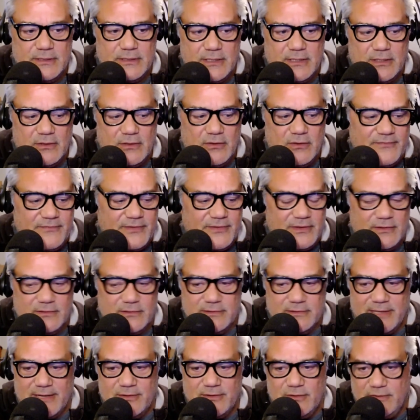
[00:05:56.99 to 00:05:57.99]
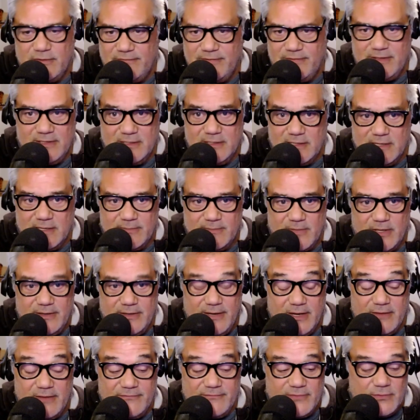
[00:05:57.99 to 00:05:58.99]
Hopefully, I don't know if he can come on
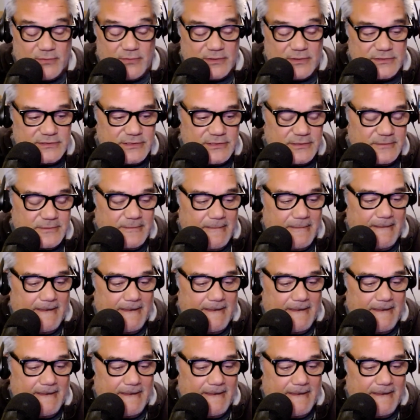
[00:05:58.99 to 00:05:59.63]
now if he wants to.